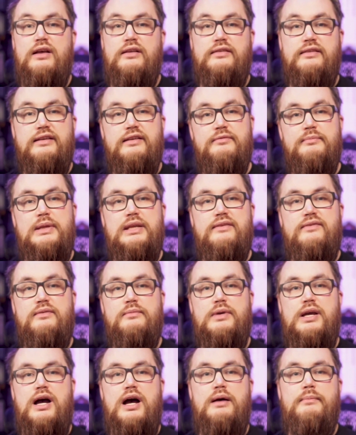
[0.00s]
leave me
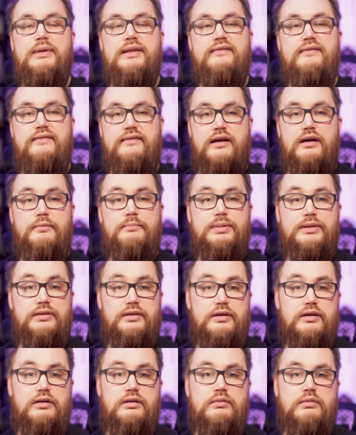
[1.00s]
some comments down
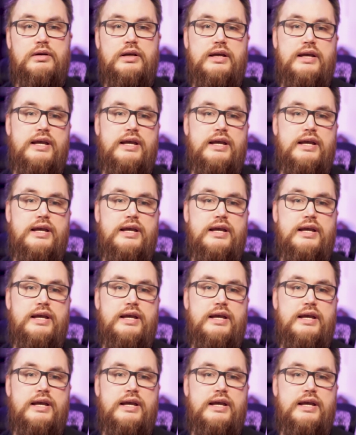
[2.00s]
below.